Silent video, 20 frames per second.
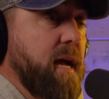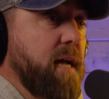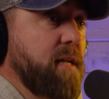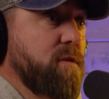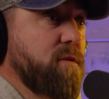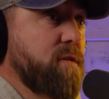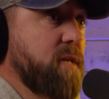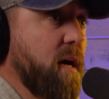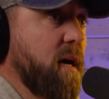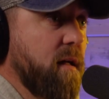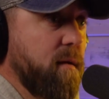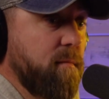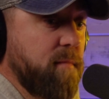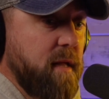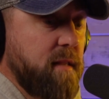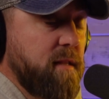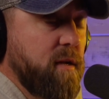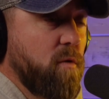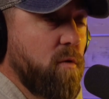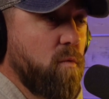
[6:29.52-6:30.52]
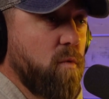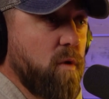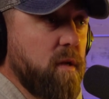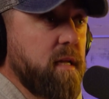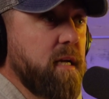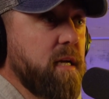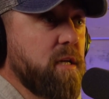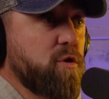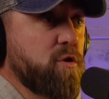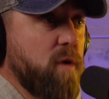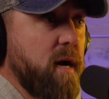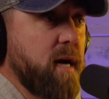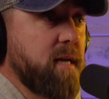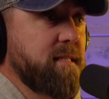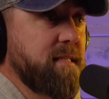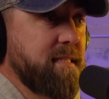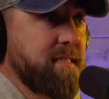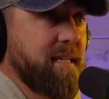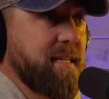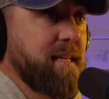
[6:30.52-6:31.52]
And you tell them that they're really
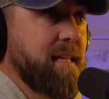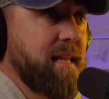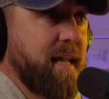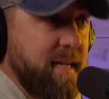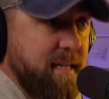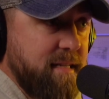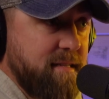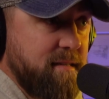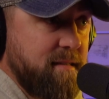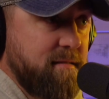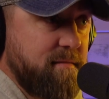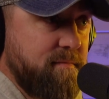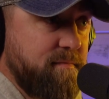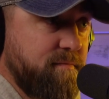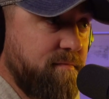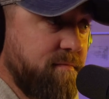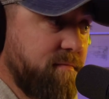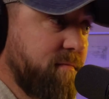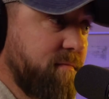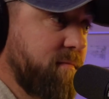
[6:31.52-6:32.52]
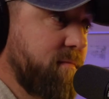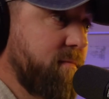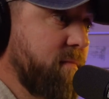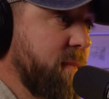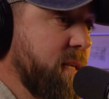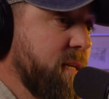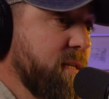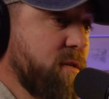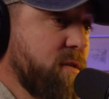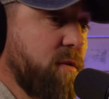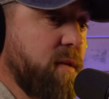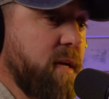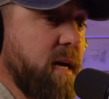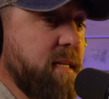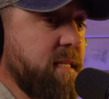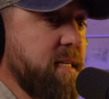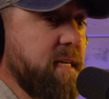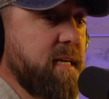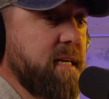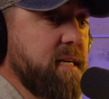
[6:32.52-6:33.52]
attracted to light. So the
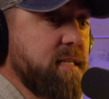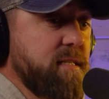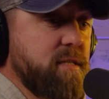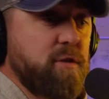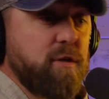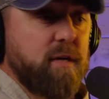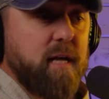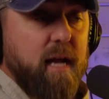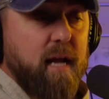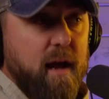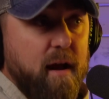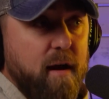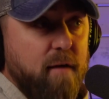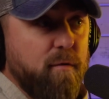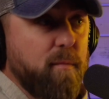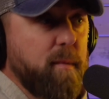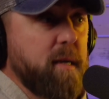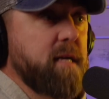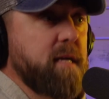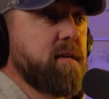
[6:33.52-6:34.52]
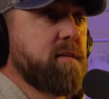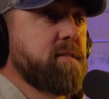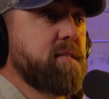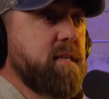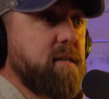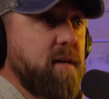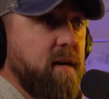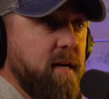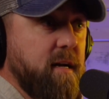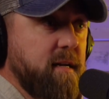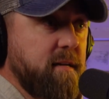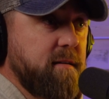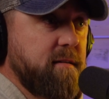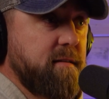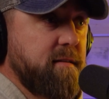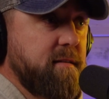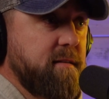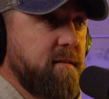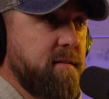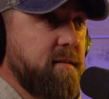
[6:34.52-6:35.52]
idea is you get everybody else in on it,
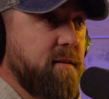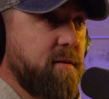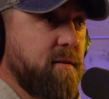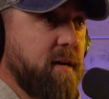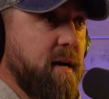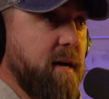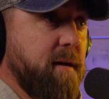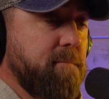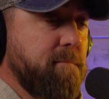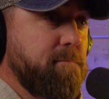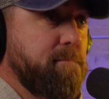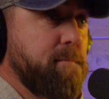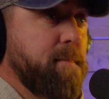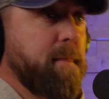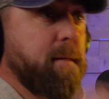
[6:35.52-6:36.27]
okay?